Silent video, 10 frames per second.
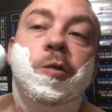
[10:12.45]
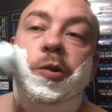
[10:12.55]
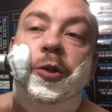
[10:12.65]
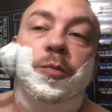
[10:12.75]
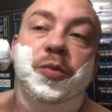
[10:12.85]

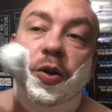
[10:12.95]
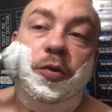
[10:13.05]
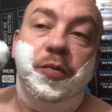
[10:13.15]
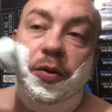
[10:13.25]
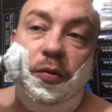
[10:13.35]
In some
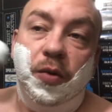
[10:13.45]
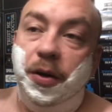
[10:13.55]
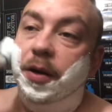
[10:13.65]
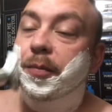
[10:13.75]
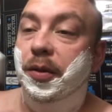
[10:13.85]
soaps it'll
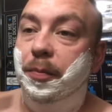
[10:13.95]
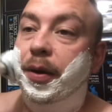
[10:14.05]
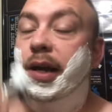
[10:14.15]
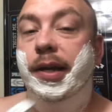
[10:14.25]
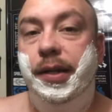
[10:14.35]
run up to the
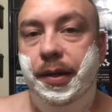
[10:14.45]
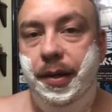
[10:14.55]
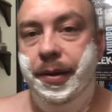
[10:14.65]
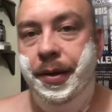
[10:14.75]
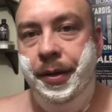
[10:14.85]
paste,
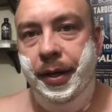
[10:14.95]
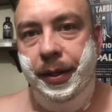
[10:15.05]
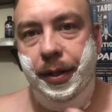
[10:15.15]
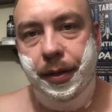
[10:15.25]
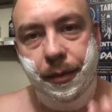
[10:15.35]

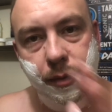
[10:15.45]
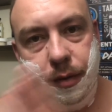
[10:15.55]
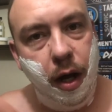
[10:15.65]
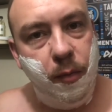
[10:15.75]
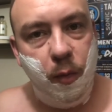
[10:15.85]
and then
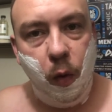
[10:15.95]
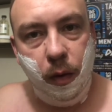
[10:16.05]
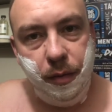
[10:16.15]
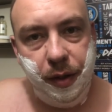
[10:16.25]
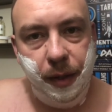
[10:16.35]
a couple
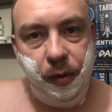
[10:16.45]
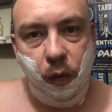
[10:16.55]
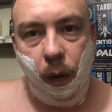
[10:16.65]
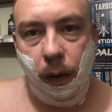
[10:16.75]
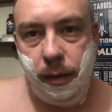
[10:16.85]
more dips
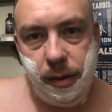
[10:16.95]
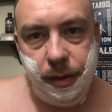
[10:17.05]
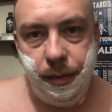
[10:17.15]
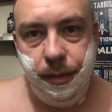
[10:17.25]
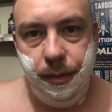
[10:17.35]
of water,
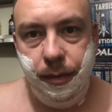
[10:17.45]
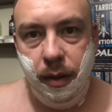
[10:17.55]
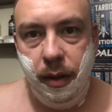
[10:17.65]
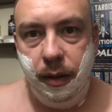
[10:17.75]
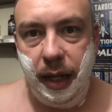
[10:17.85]
and
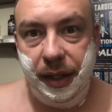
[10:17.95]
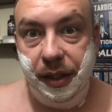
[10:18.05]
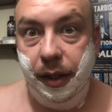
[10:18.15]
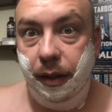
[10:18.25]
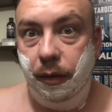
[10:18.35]

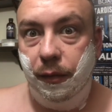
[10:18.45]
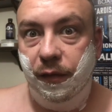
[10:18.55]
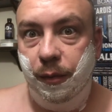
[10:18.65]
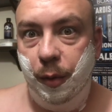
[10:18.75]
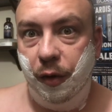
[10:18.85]
that's it. It'll
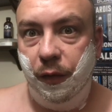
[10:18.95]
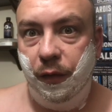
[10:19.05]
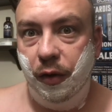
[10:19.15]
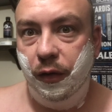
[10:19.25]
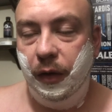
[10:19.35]

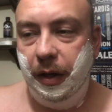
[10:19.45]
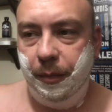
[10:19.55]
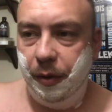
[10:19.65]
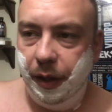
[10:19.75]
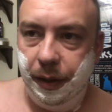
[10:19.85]
floof
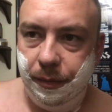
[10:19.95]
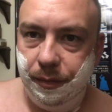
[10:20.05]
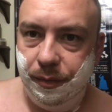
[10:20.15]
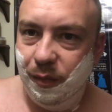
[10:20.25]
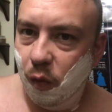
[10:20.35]
up. You get
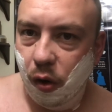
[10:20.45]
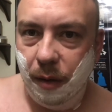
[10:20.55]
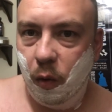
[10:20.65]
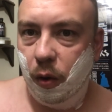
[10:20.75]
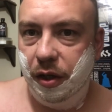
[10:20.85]

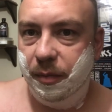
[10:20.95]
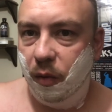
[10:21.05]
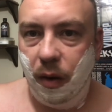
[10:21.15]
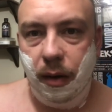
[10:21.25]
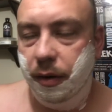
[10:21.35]
one more dip
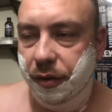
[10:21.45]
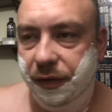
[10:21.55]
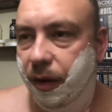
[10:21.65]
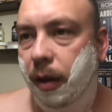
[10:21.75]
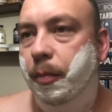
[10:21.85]
of water, it'll
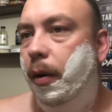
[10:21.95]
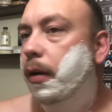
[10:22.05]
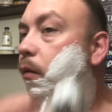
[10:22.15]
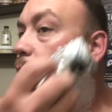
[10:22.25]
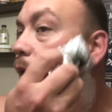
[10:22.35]
just fall
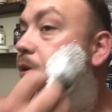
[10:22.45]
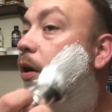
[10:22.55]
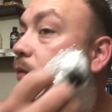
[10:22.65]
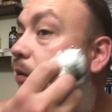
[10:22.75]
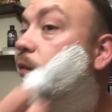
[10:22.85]
apart and wash
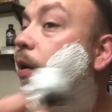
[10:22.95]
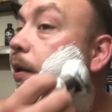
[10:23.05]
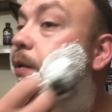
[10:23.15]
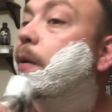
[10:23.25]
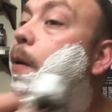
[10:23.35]
off your face.